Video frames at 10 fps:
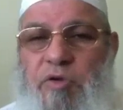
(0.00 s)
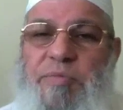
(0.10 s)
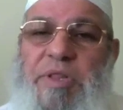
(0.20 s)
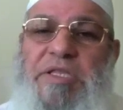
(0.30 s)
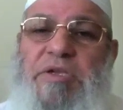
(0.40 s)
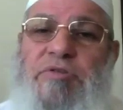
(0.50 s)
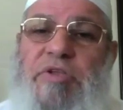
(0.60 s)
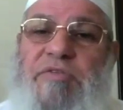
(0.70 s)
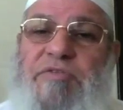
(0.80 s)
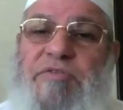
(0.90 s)
I was planning
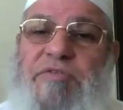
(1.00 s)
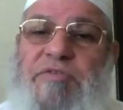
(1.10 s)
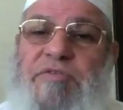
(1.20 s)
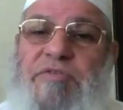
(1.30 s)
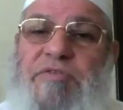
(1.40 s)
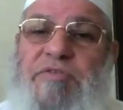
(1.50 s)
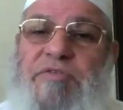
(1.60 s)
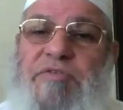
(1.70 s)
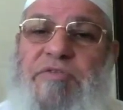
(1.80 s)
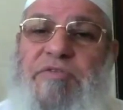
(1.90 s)
to give you all the
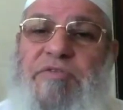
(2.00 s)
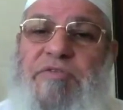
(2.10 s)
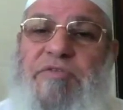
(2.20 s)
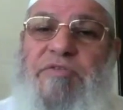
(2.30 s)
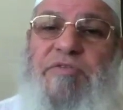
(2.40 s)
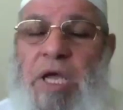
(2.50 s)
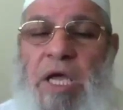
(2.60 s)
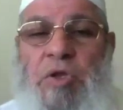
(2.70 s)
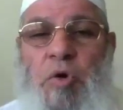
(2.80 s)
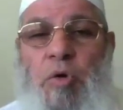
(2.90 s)
verses
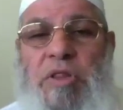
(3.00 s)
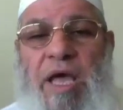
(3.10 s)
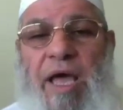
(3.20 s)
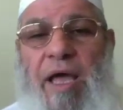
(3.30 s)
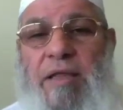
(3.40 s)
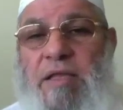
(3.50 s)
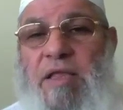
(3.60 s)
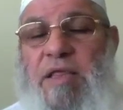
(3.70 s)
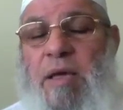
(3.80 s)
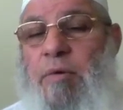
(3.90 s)
and all the
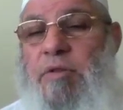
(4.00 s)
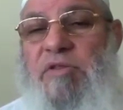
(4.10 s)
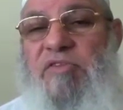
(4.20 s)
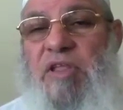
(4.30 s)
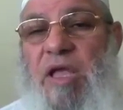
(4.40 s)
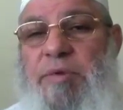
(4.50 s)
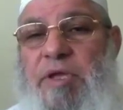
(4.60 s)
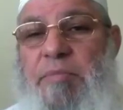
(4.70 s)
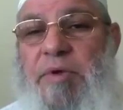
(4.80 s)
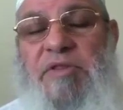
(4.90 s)
hadith about this
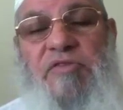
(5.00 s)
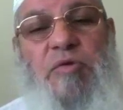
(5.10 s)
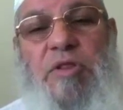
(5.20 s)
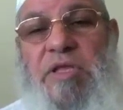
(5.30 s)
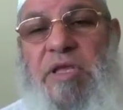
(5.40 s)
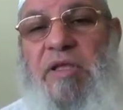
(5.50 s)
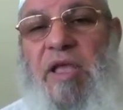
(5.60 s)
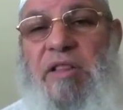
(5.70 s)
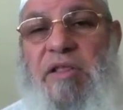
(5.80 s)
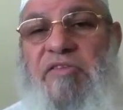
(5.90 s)
topic, but this will
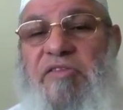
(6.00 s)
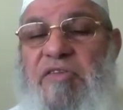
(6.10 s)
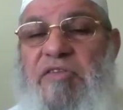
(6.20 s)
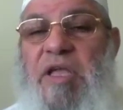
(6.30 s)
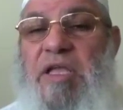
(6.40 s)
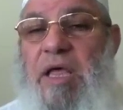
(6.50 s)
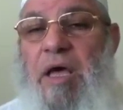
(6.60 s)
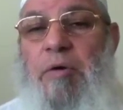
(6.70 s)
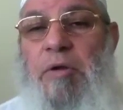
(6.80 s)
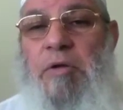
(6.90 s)
take at least six, nine
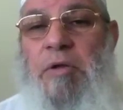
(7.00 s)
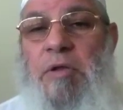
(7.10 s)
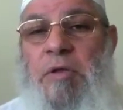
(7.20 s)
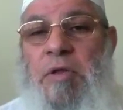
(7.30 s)
hours